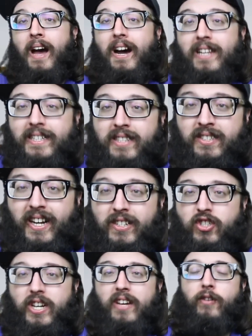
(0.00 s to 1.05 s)
I like this
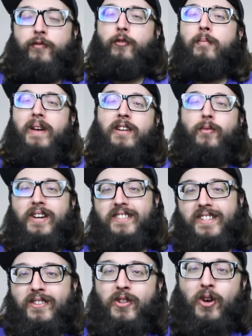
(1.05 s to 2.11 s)
guy's channel for many
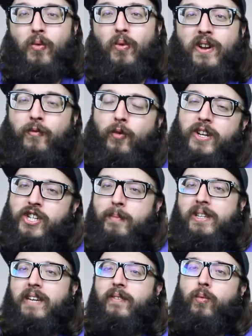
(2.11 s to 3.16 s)
reasons. One of which, I
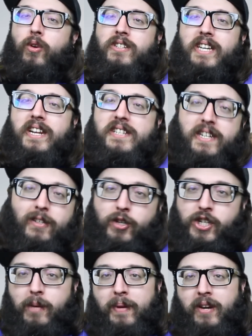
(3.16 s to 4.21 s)
believe he works at a
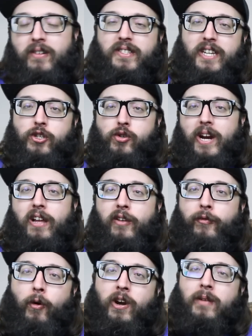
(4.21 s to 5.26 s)
dealership here in Central
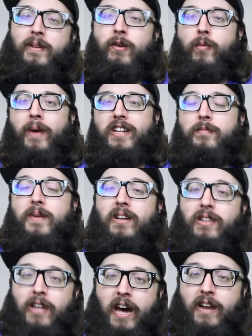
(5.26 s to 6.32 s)
California, and he reminds me a
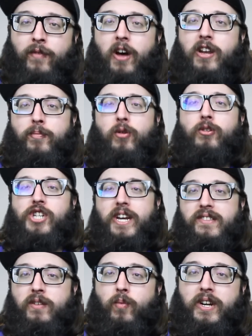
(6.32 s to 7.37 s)
lot of Honda Pro
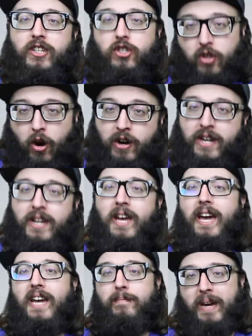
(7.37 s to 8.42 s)
Jason when he started
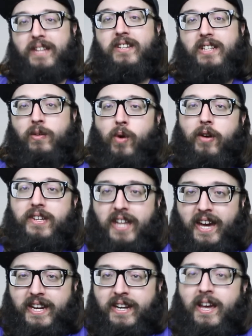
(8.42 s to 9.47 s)
and basically where he's
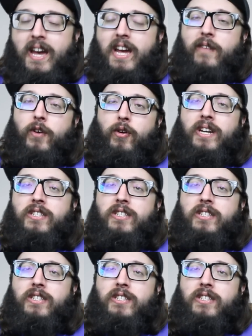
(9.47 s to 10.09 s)
headed. If you're